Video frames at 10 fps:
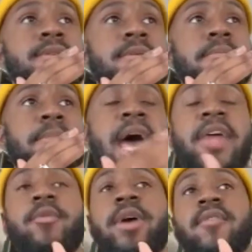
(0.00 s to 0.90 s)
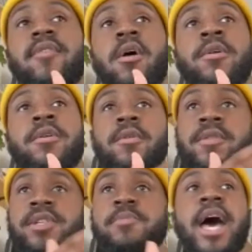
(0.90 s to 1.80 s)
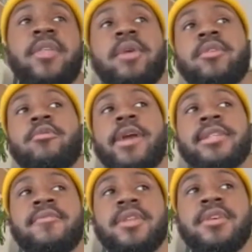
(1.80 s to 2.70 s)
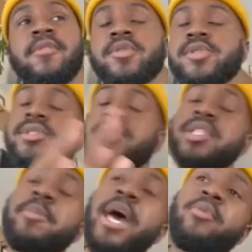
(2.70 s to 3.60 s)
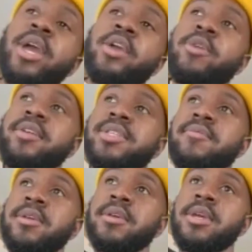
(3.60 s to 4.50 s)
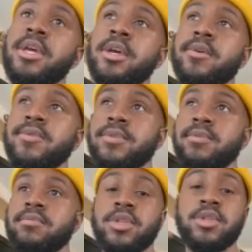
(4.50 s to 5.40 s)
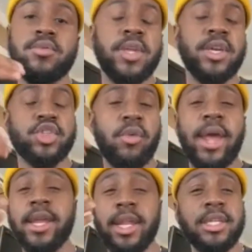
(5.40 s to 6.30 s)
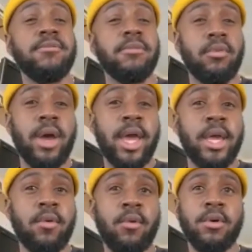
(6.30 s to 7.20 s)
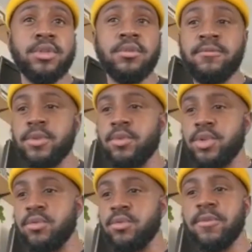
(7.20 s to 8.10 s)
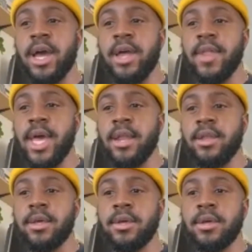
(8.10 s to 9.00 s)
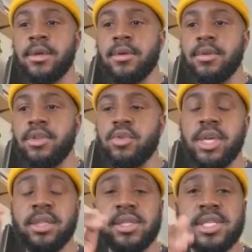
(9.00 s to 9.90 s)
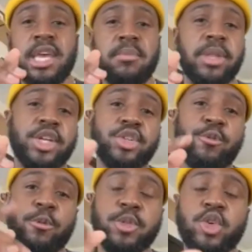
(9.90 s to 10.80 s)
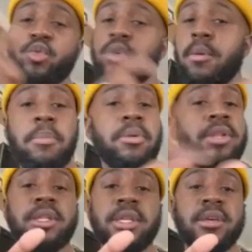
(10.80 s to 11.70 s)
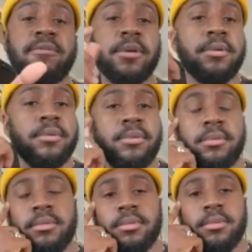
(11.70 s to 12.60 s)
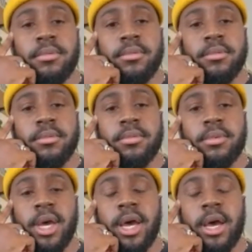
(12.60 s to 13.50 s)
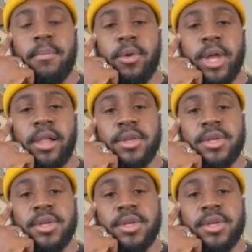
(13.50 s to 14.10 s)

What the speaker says: pathway of art or this pathway of creativity versus this pathway of creativity, do things strike in a different way, or do you find that you can get the same pleasure from two completely different modalities?